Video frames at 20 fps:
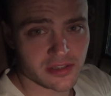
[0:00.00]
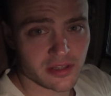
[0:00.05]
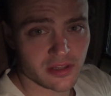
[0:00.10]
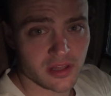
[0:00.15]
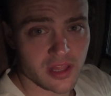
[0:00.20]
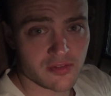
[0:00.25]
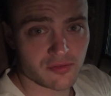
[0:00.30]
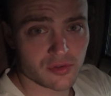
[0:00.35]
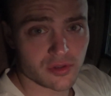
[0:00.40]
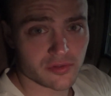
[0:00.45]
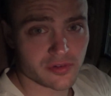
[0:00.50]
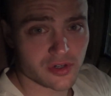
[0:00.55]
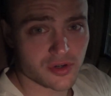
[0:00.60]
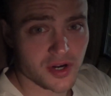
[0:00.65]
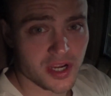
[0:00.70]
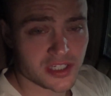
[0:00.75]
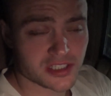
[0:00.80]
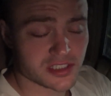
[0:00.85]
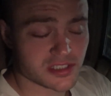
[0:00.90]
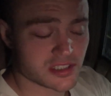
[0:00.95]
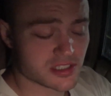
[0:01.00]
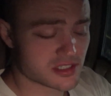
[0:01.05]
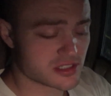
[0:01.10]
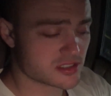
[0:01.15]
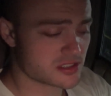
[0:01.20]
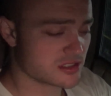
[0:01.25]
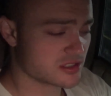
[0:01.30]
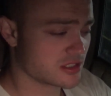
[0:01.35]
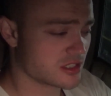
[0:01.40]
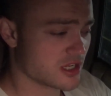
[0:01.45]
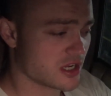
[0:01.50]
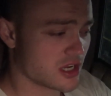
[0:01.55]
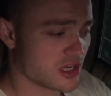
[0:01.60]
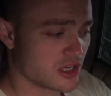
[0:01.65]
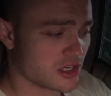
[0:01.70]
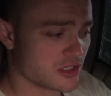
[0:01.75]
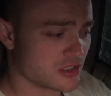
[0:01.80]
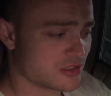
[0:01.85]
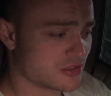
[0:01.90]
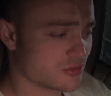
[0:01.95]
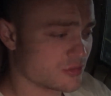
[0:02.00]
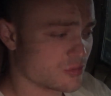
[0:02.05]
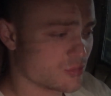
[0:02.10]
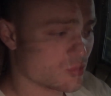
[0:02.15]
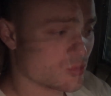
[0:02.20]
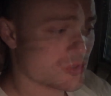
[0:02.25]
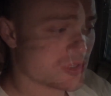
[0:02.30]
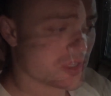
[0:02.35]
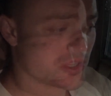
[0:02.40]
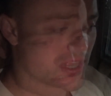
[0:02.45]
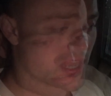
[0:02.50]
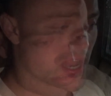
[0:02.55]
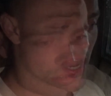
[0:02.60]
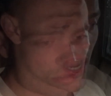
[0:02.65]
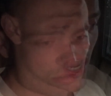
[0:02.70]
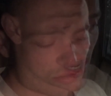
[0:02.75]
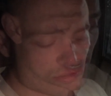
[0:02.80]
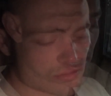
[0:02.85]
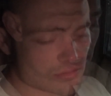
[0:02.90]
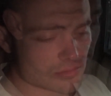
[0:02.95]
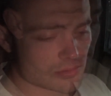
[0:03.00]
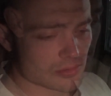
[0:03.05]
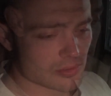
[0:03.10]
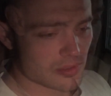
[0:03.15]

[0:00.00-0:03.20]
The level of aggression is really high.